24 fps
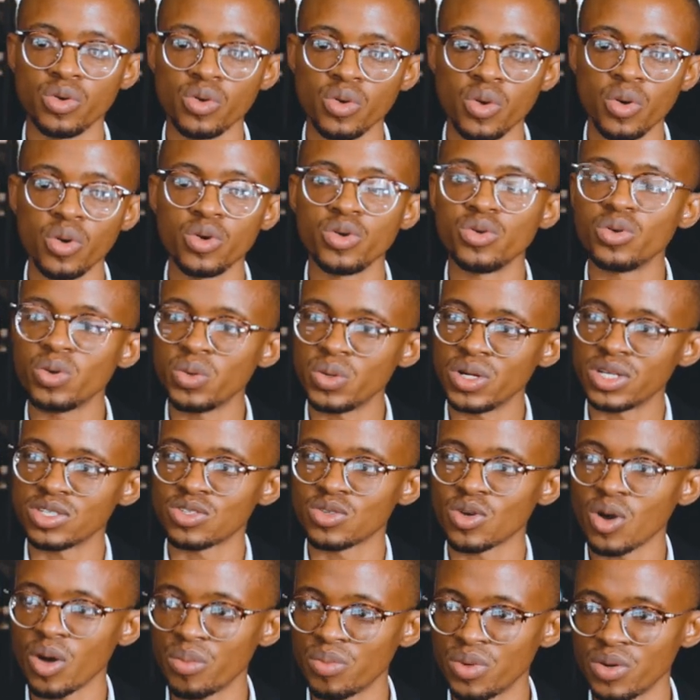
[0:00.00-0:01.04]
law known
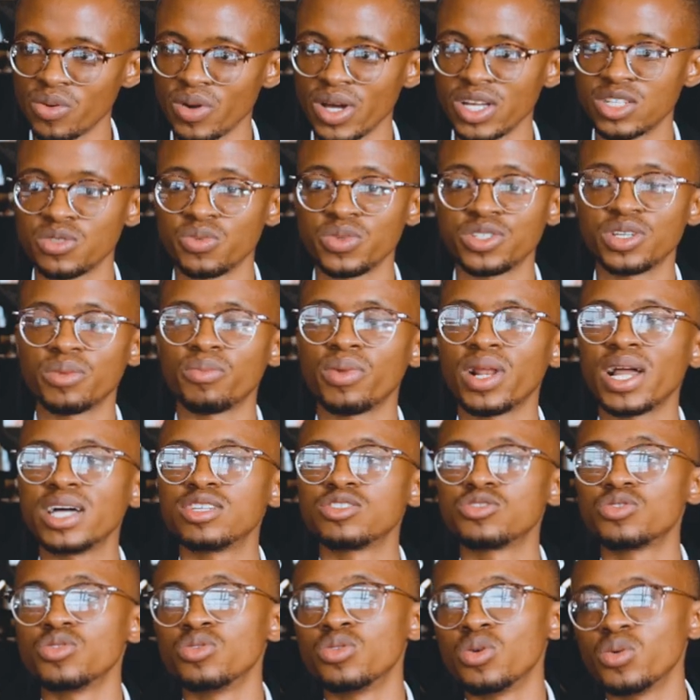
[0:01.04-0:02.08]
as copyright, which
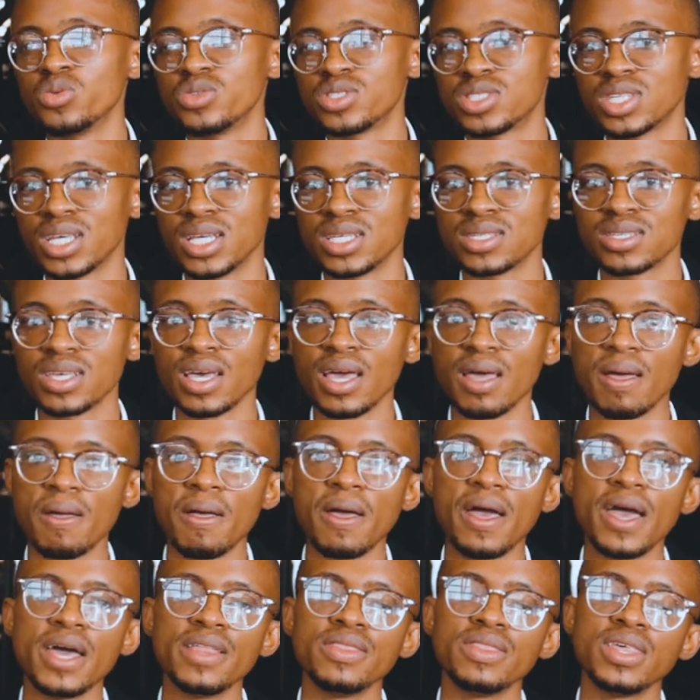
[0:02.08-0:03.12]
applies to those things.
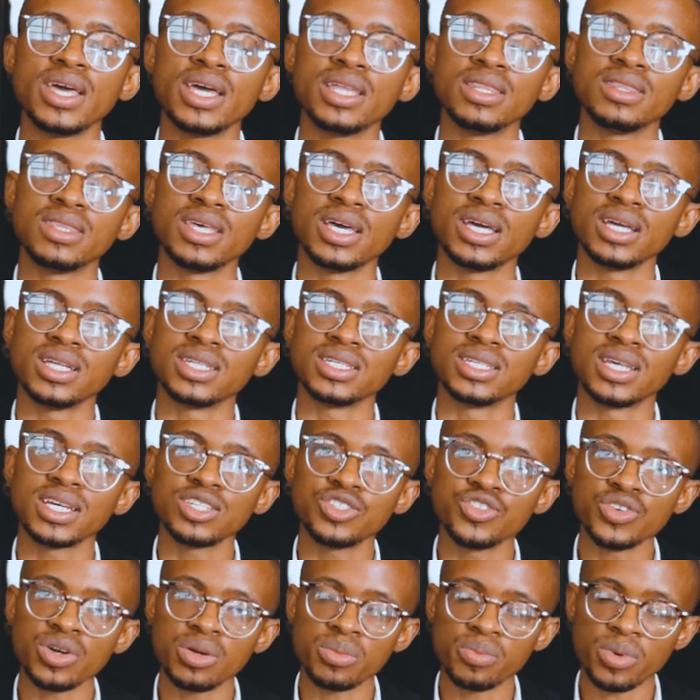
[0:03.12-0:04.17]
And then the
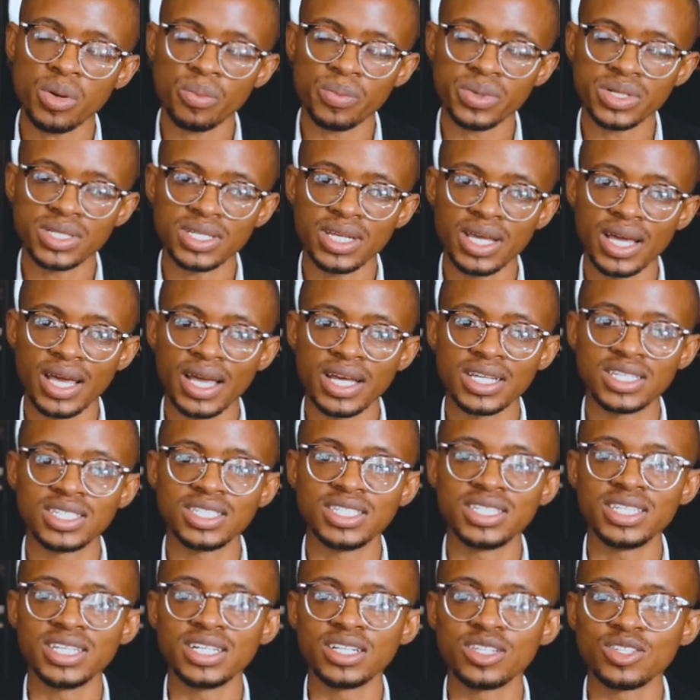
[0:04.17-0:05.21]
Industrial Property Act
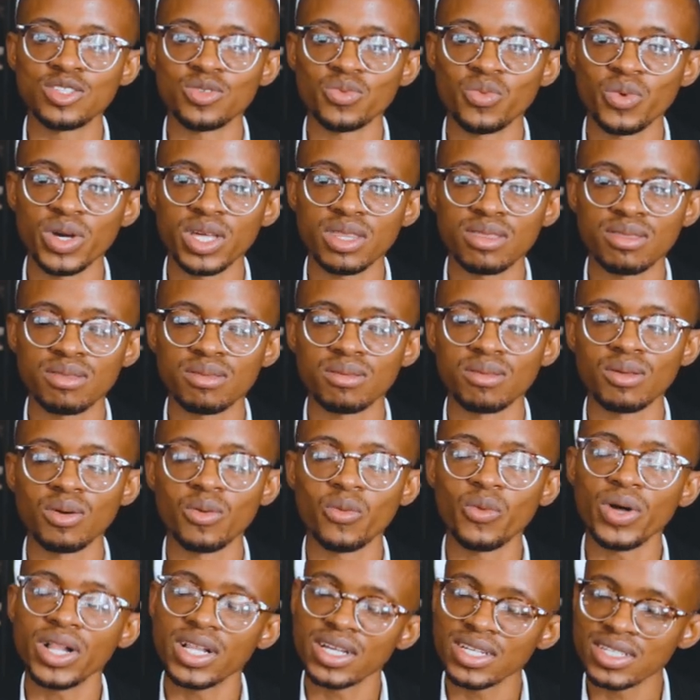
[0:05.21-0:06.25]
deals with,
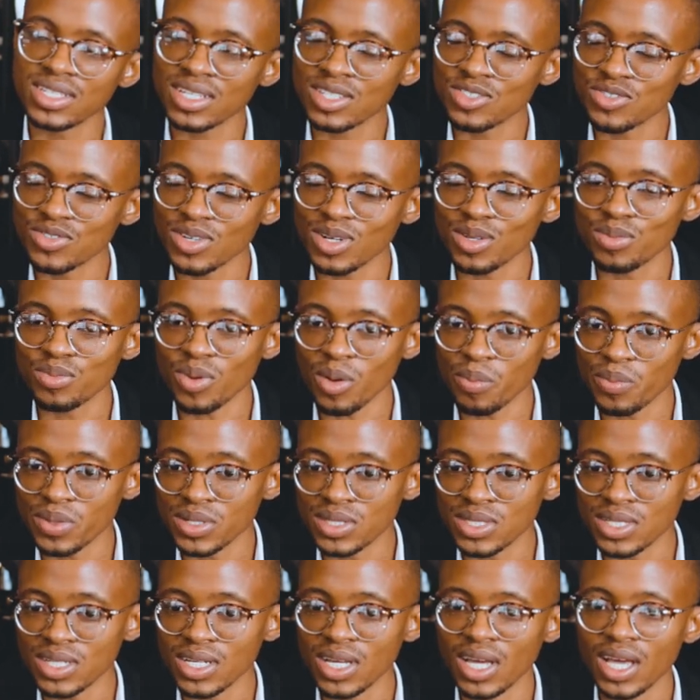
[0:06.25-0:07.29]
well, industrial
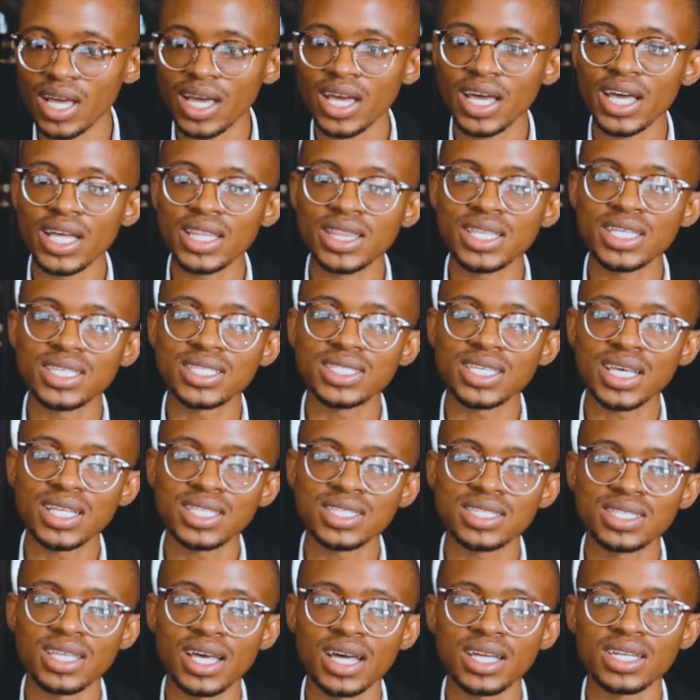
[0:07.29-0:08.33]
property in the
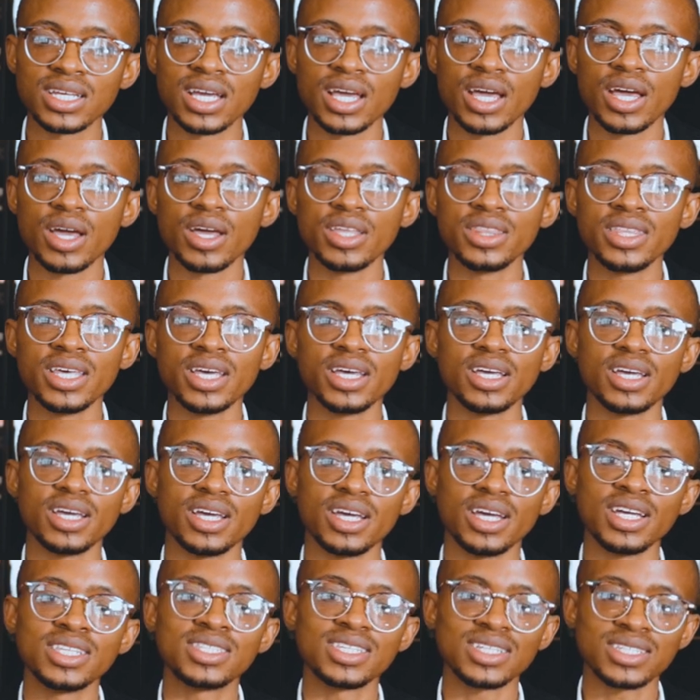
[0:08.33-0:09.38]
sense that they,
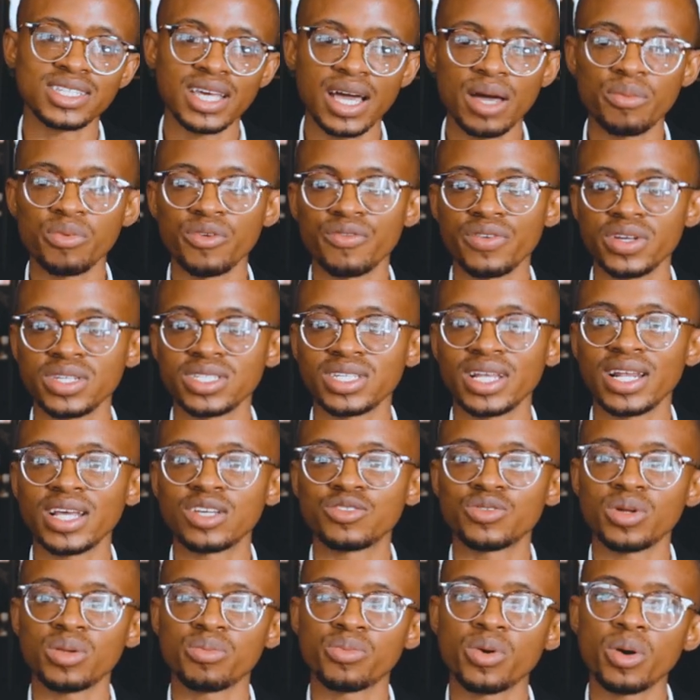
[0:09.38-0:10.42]
it's a type of
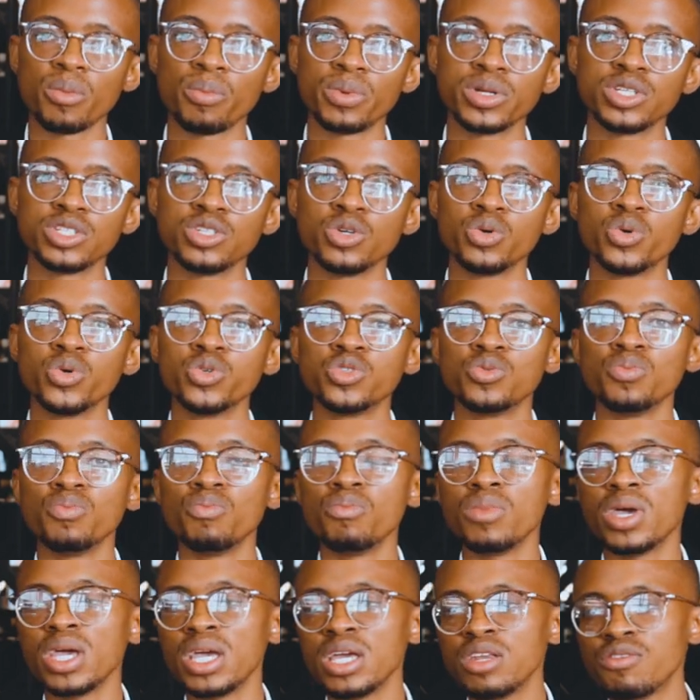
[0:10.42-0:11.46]
intellectual property whose
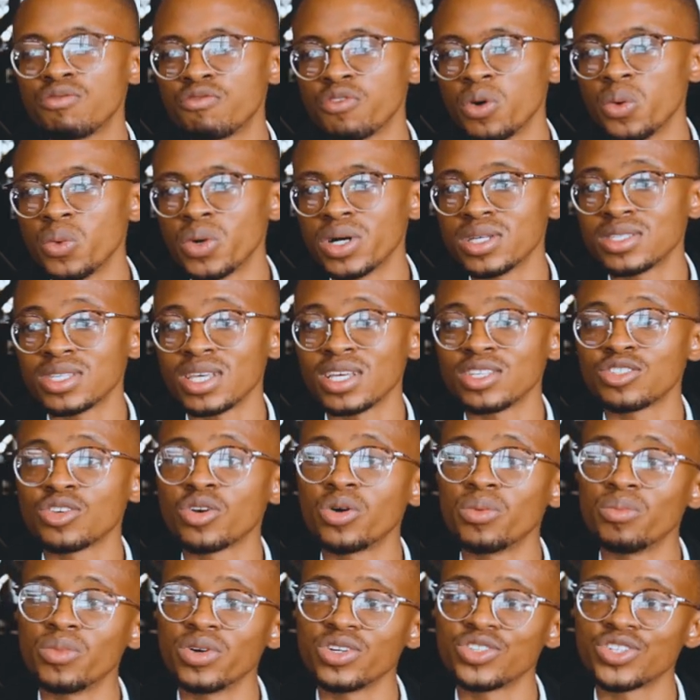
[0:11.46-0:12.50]
main focus is
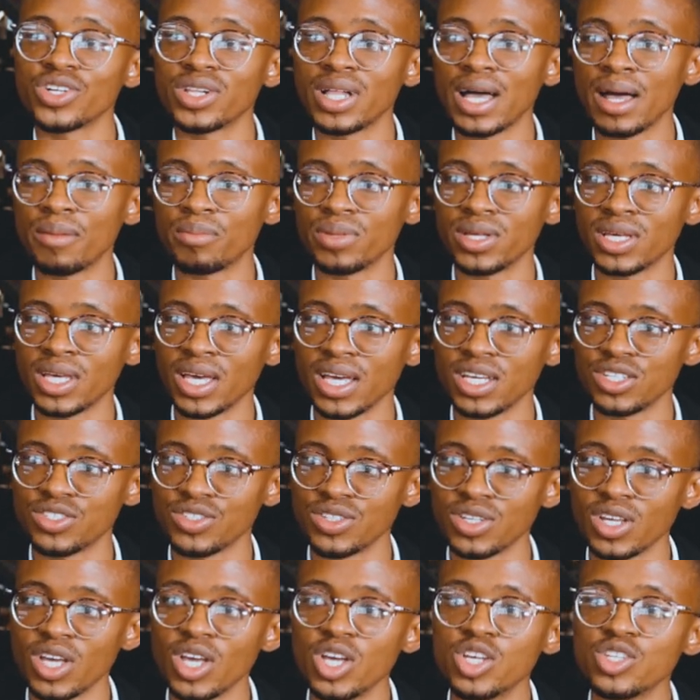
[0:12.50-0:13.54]
commercial
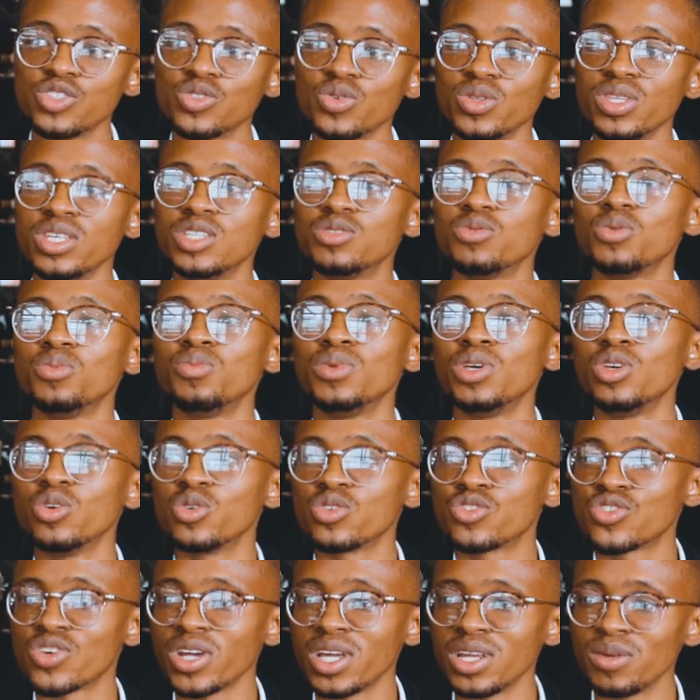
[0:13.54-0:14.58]
application. So these will be
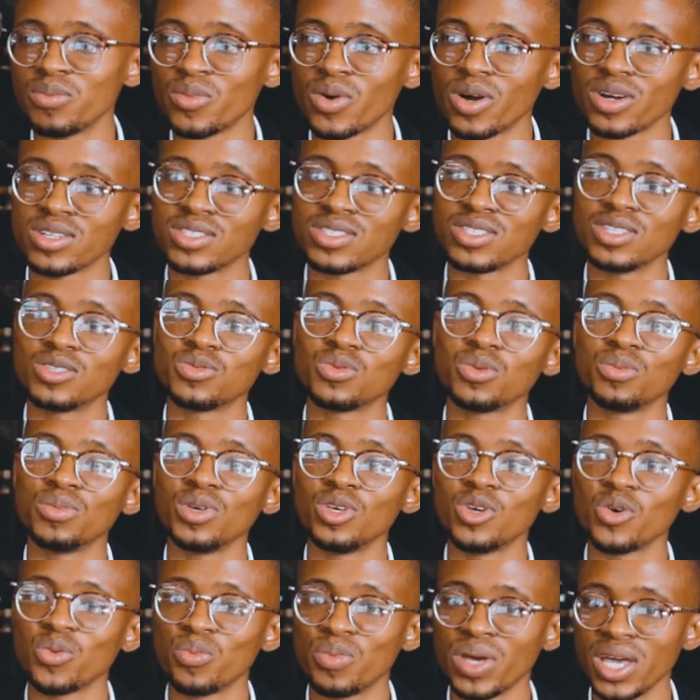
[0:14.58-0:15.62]
your trademarks, this will
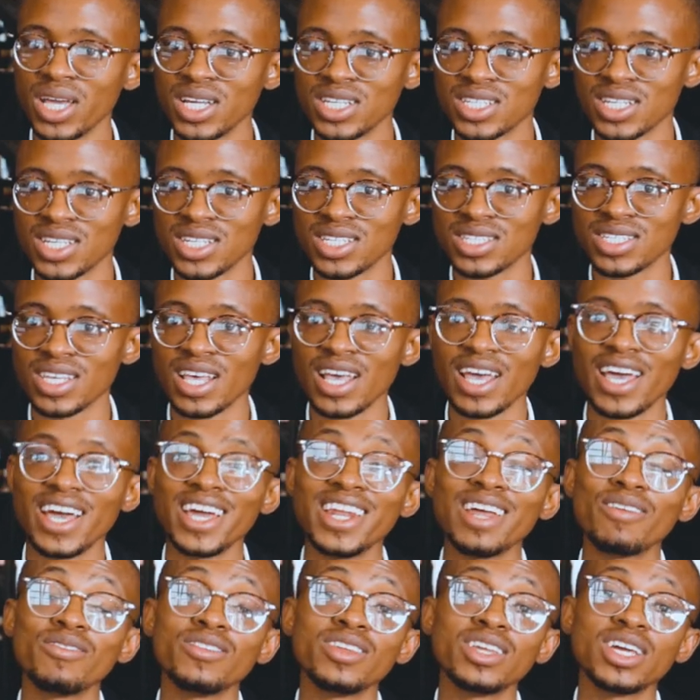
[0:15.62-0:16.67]
be your patents.
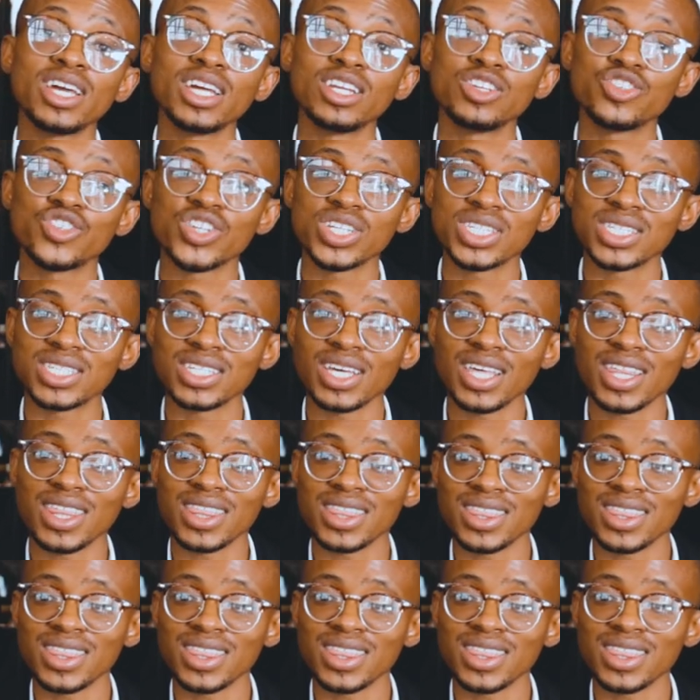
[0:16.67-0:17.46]
And an interesting